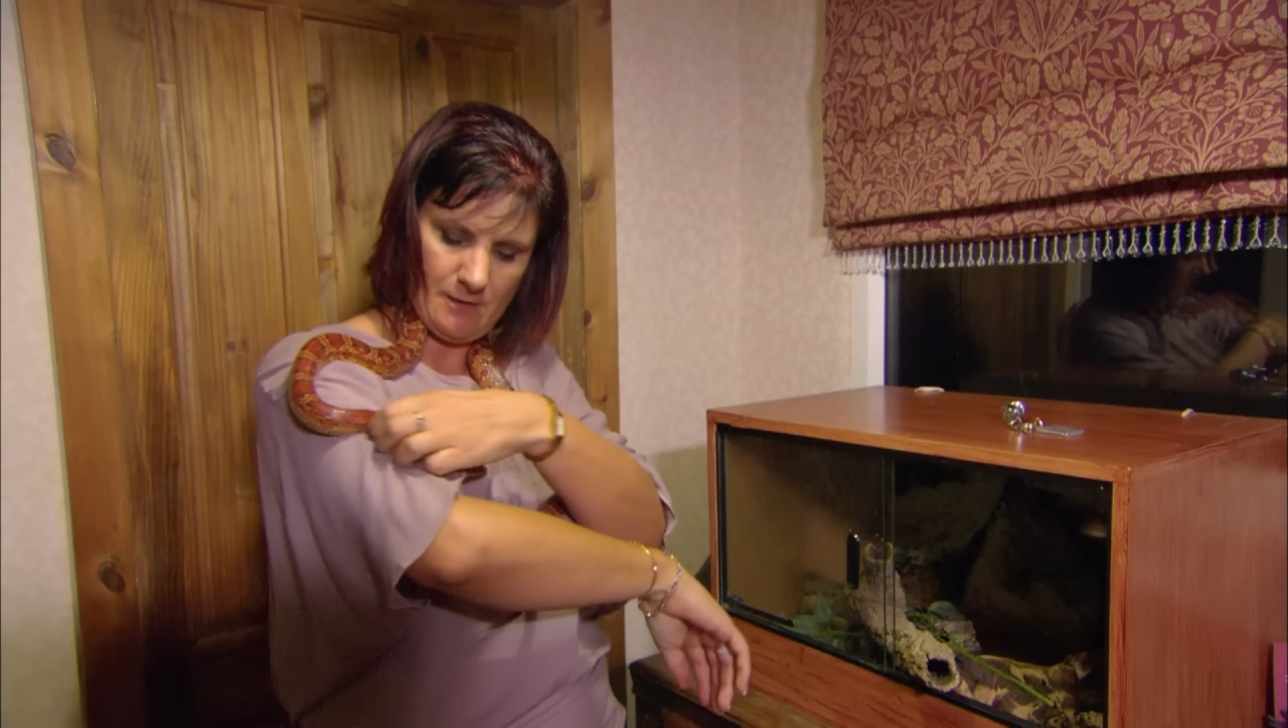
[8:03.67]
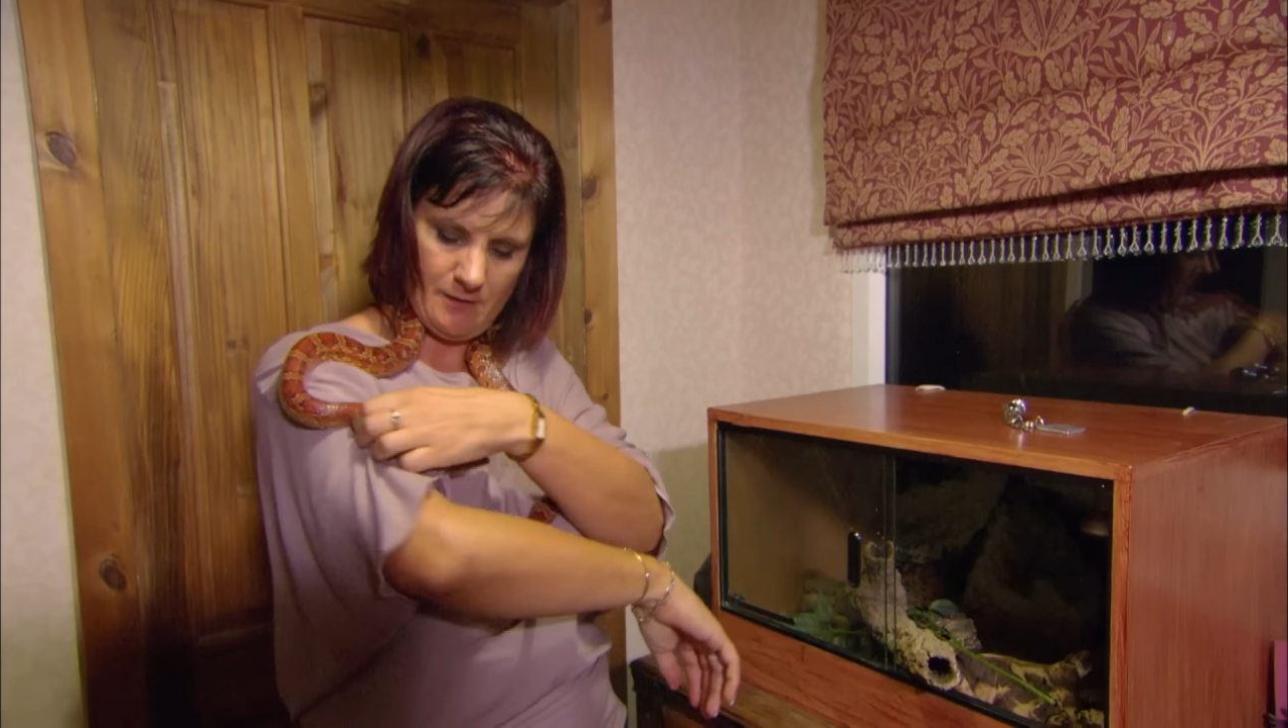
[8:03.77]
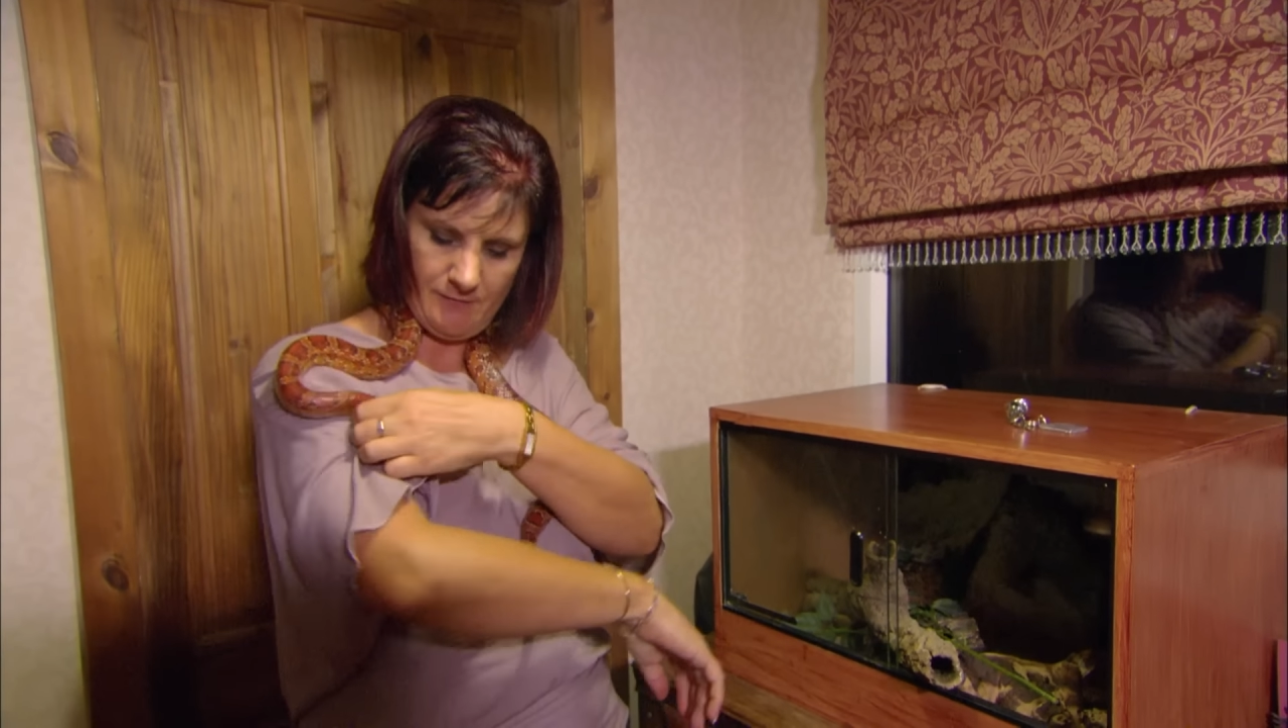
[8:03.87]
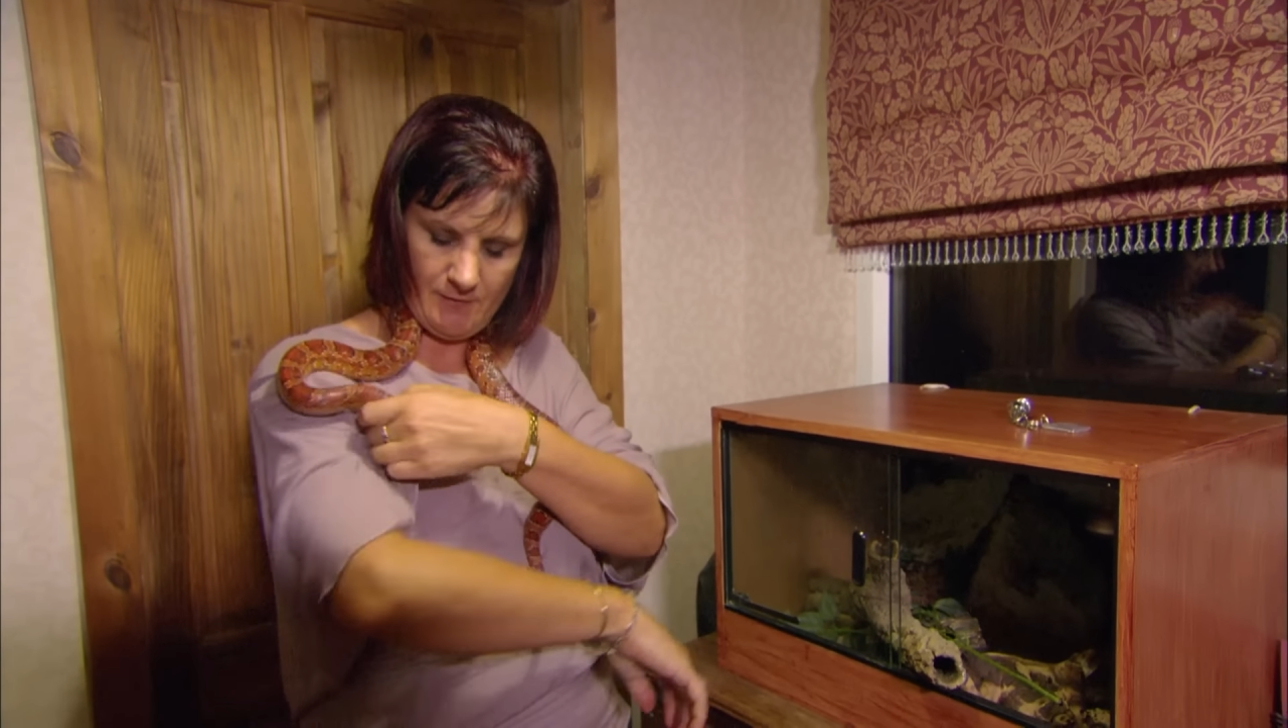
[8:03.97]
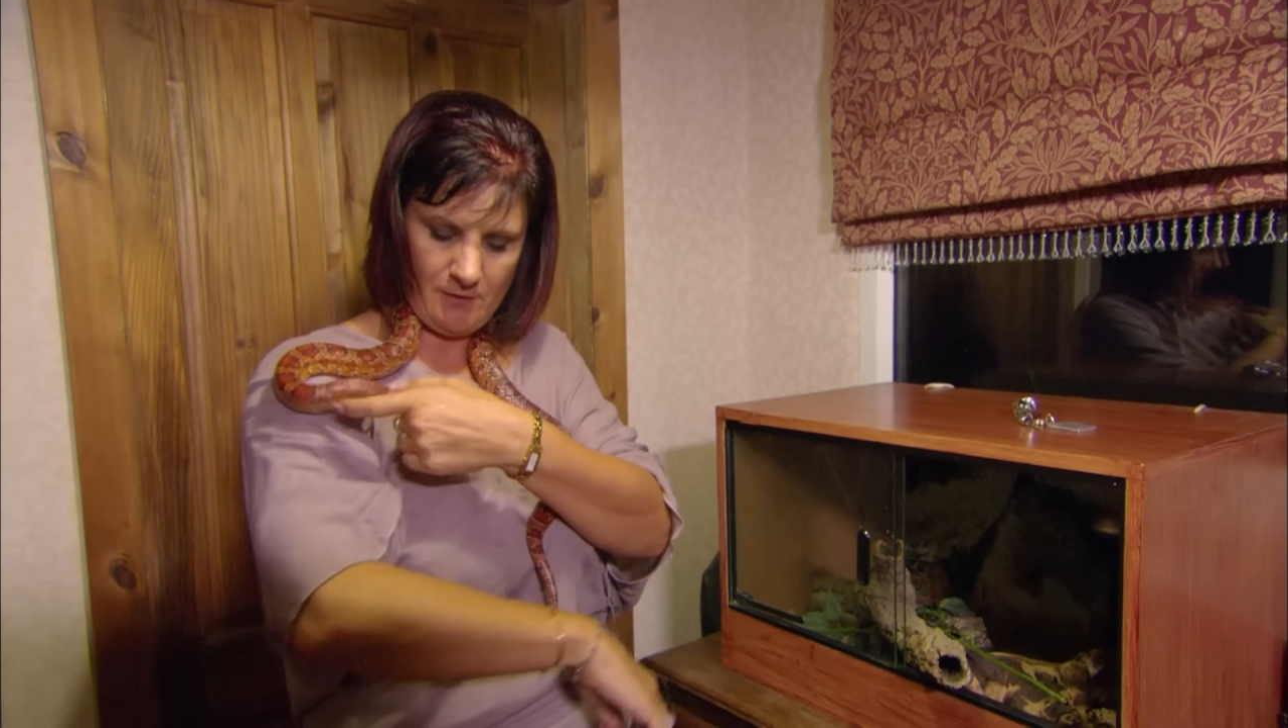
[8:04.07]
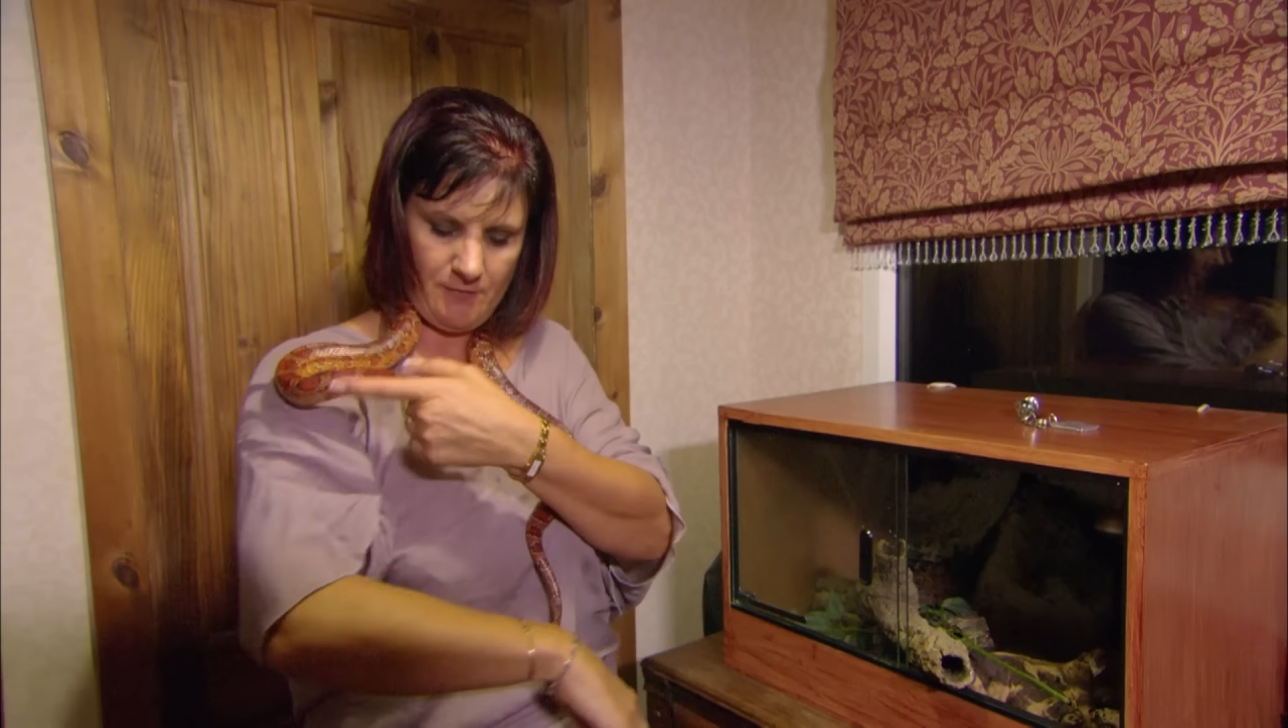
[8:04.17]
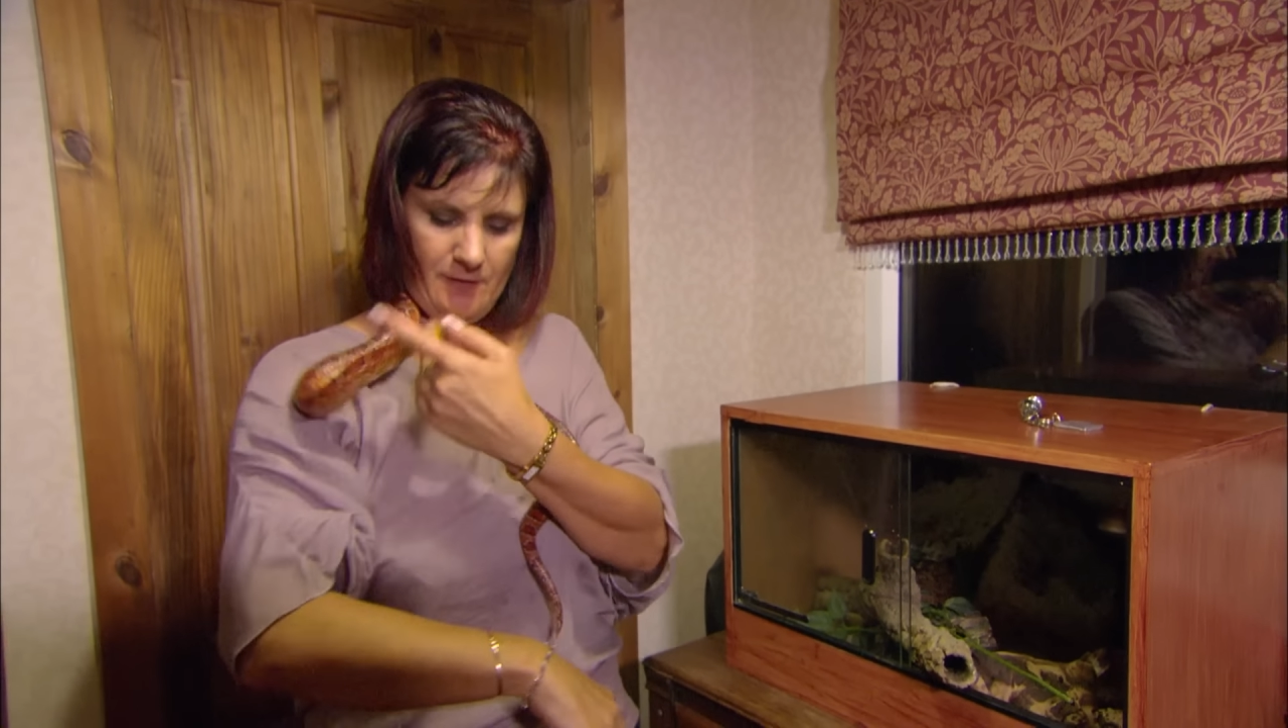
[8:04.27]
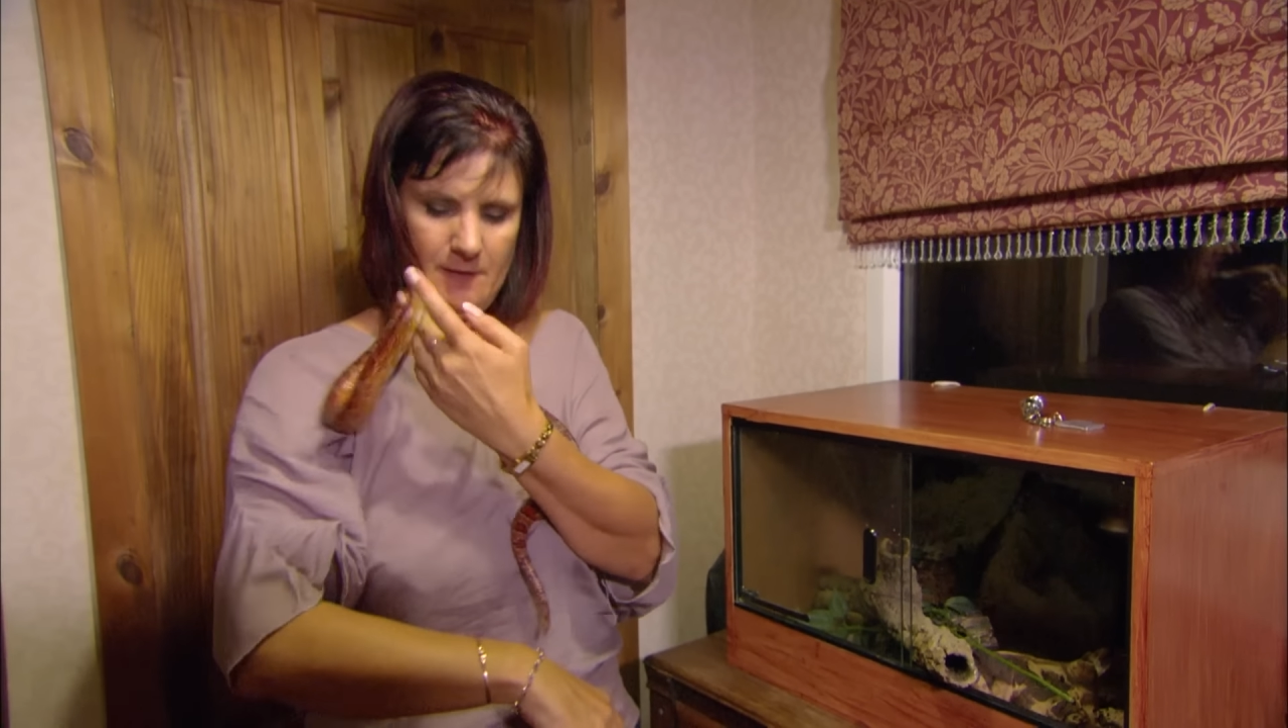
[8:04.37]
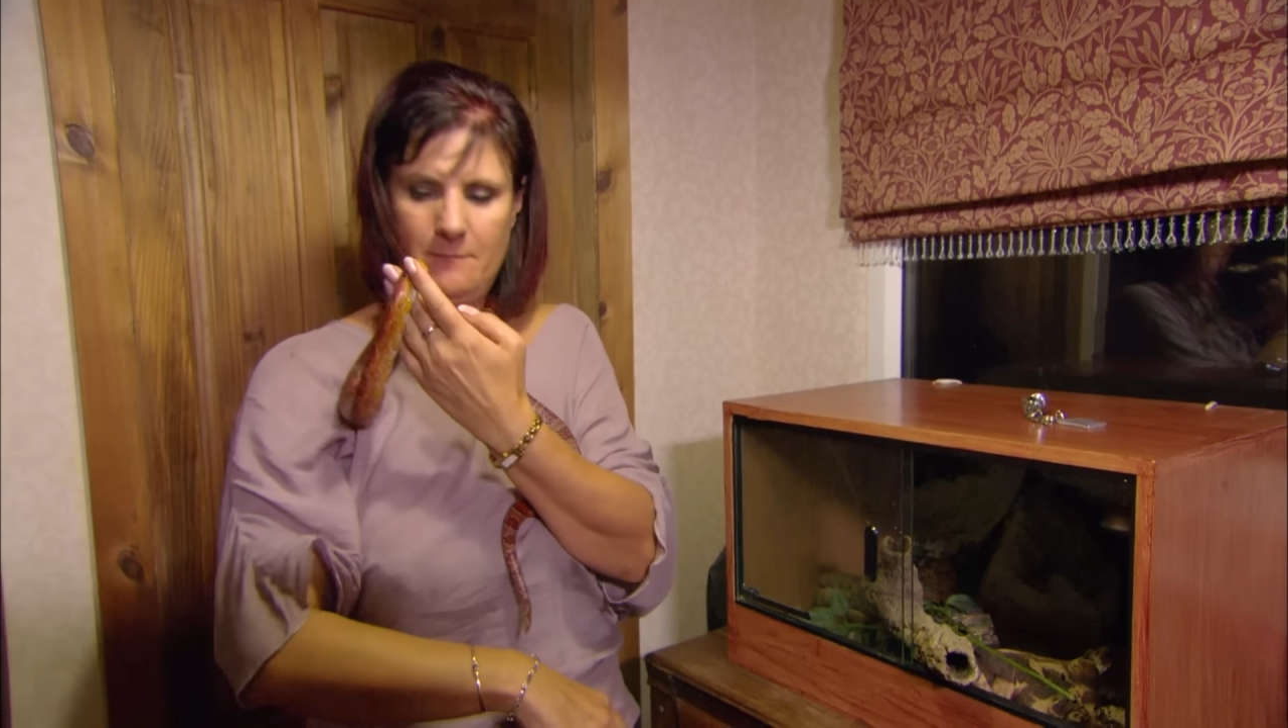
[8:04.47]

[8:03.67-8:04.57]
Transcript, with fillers: don't you, Fluff?